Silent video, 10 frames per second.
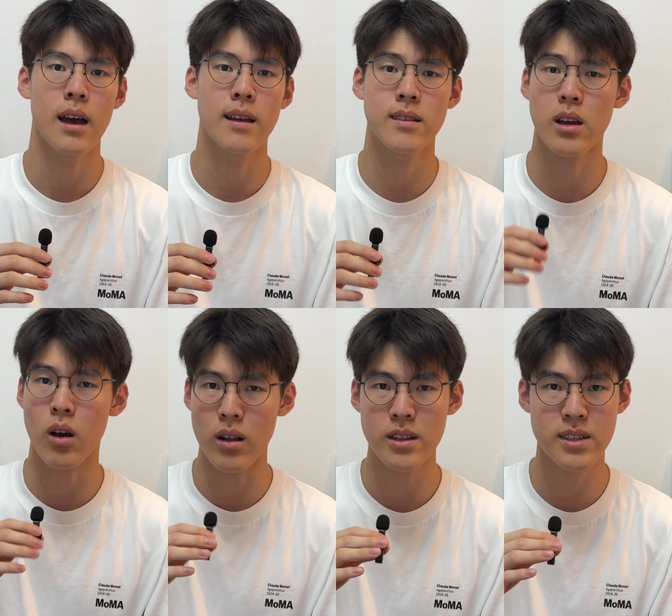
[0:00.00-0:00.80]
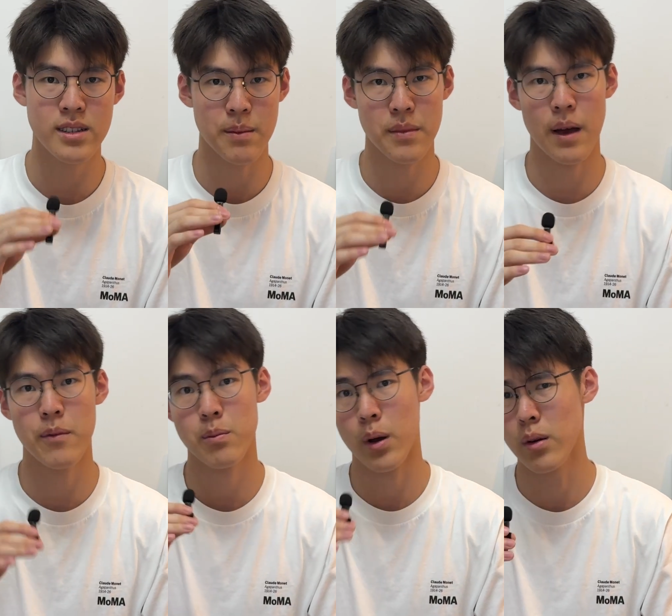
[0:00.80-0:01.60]
as the colleges
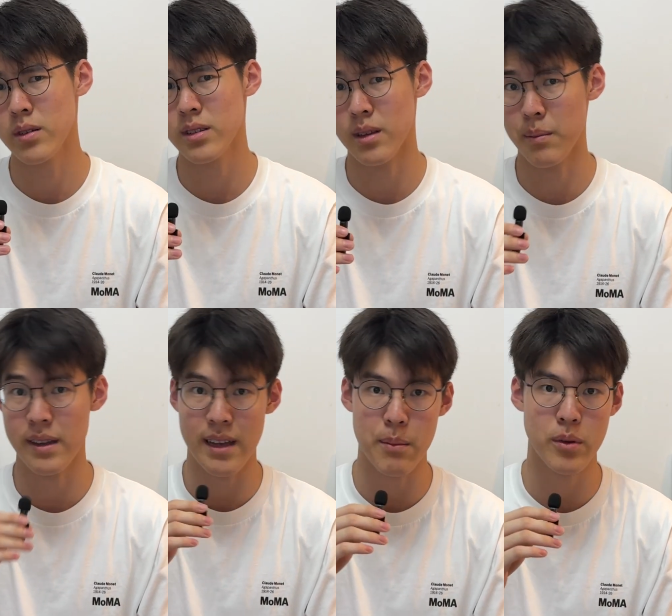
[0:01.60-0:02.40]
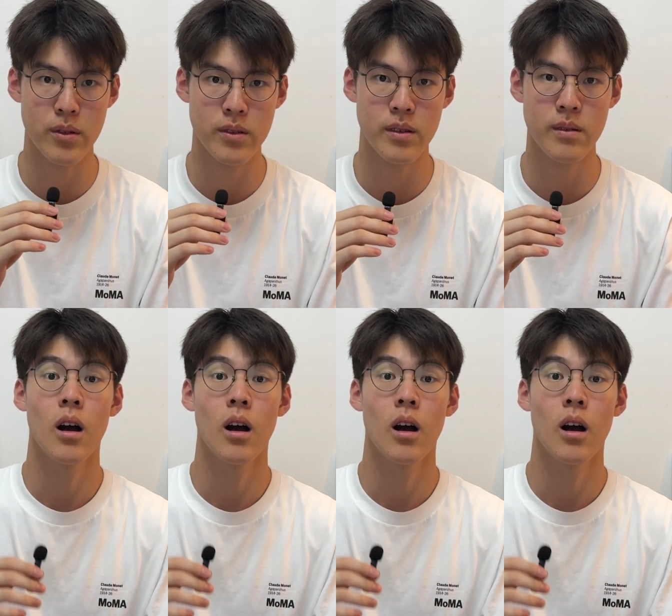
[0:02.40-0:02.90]
sometimes post some examples.